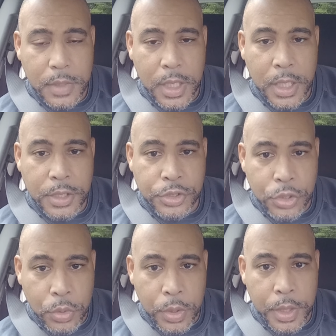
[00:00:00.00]

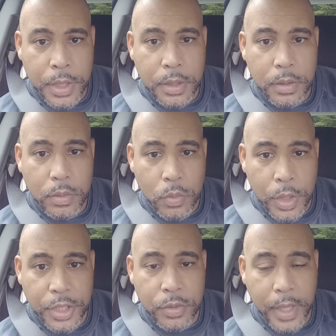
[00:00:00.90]
Enjoy
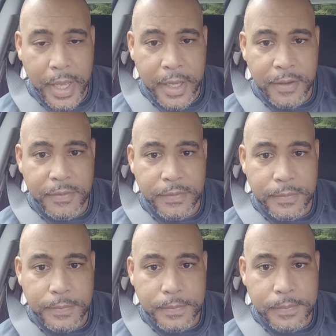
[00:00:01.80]
what you have.
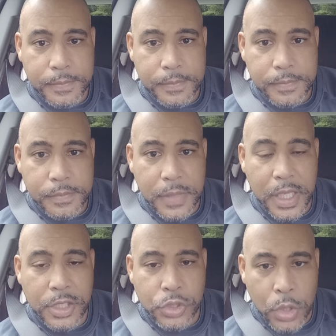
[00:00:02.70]

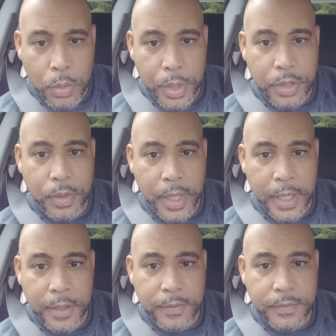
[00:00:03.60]
Enjoy what you
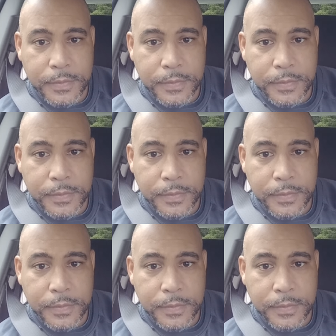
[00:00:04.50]
have.